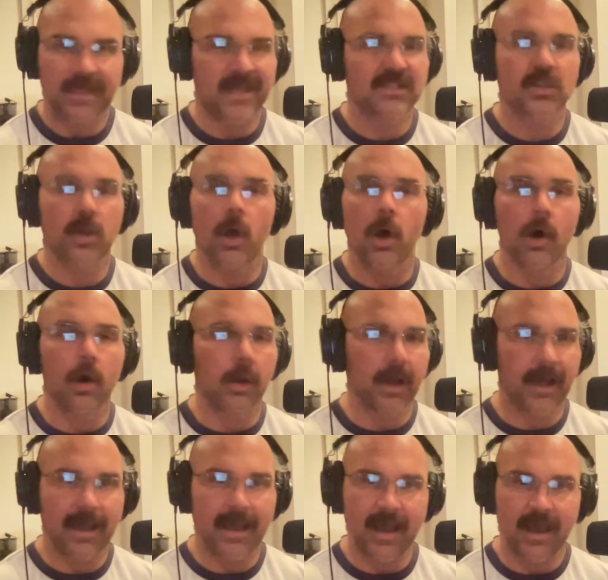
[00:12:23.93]
That's
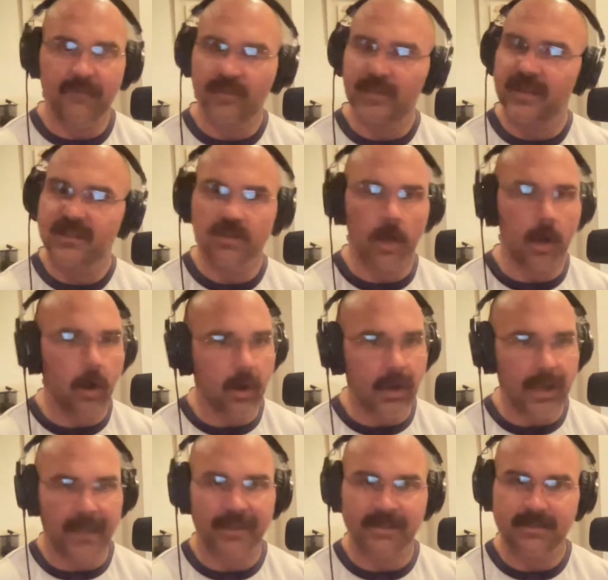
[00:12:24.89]
all I have, and that's
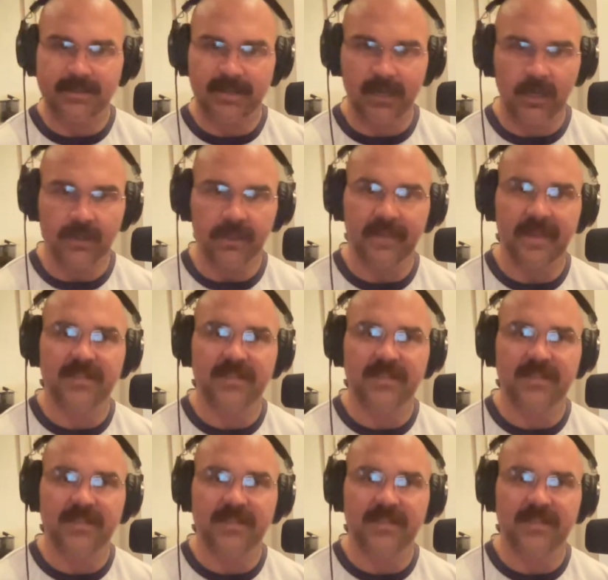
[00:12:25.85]
all I can tell,